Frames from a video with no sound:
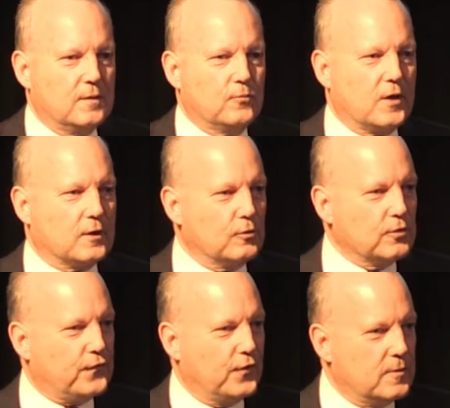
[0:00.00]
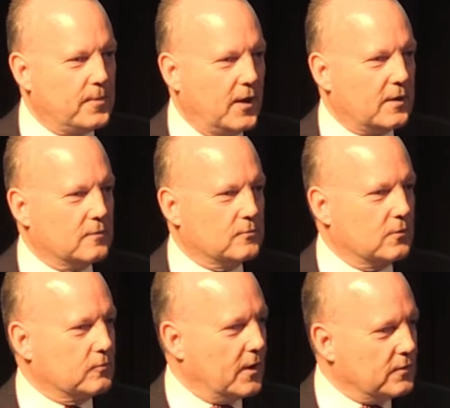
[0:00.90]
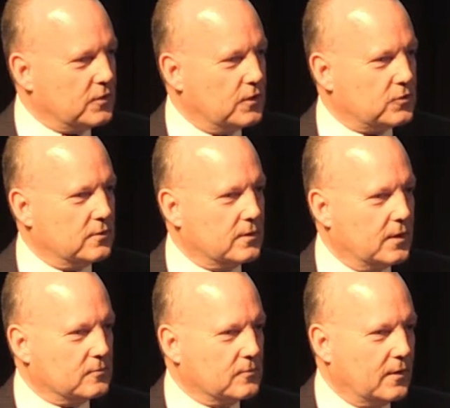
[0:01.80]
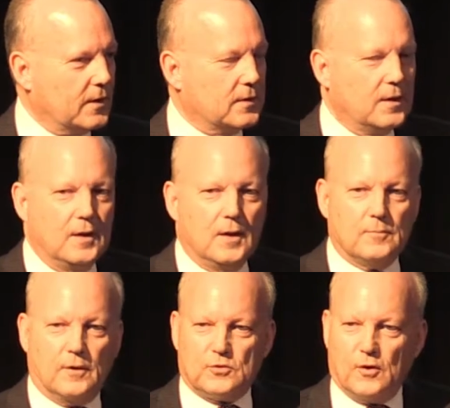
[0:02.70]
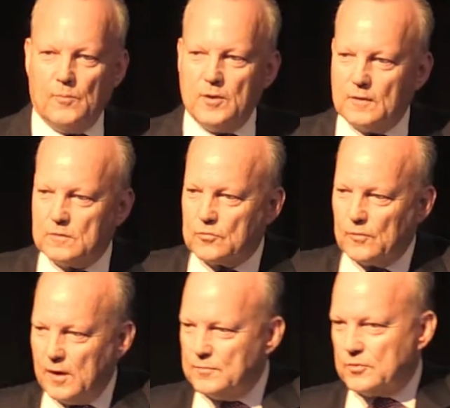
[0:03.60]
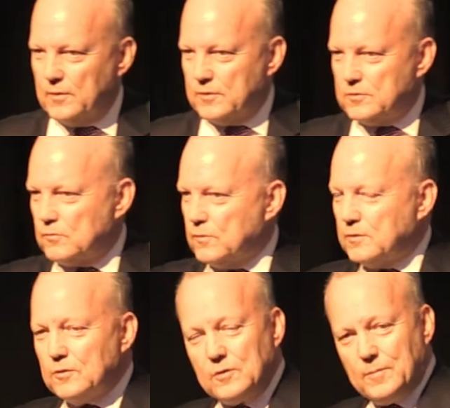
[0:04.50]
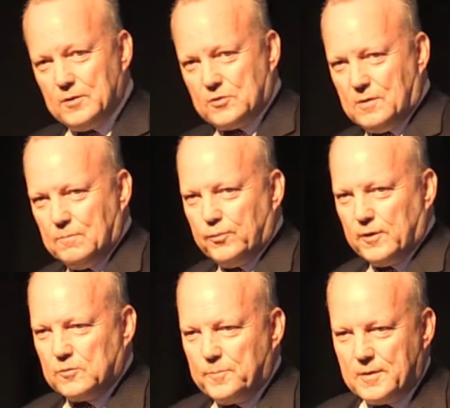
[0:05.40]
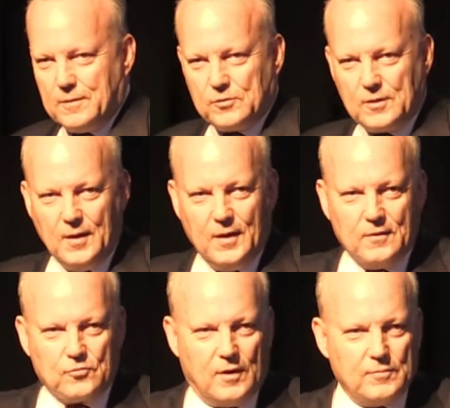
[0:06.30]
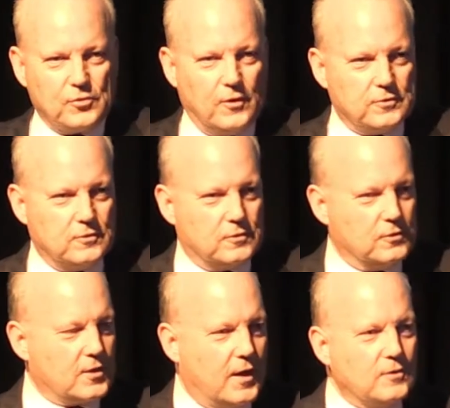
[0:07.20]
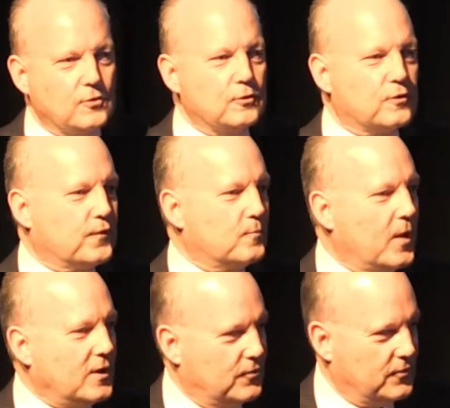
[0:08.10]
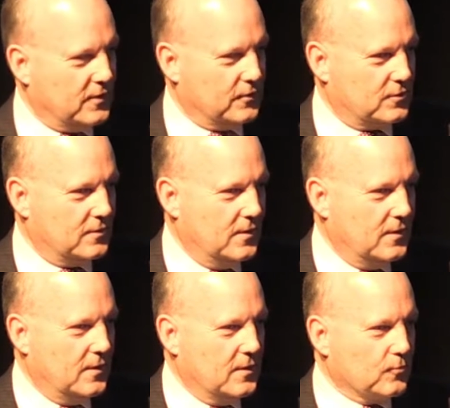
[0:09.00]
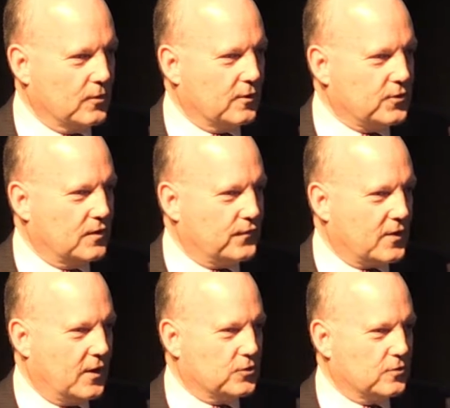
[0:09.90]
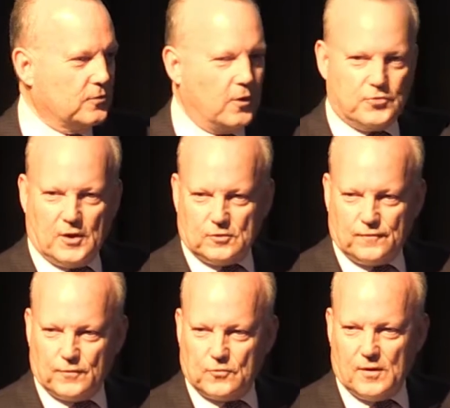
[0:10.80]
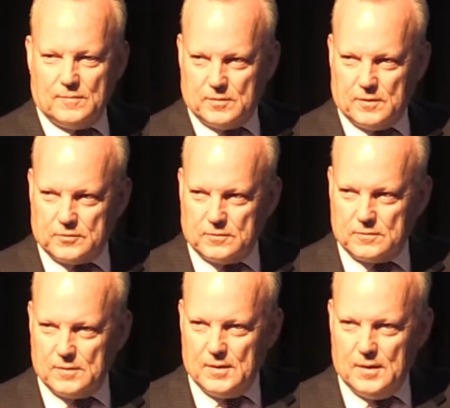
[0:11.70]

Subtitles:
We'll get all the feedback, we'll road test it, get it right. By the time we get to driver's licence, which is the most complex because driver's licences are used for many things, re-identification, not just for a driver licence.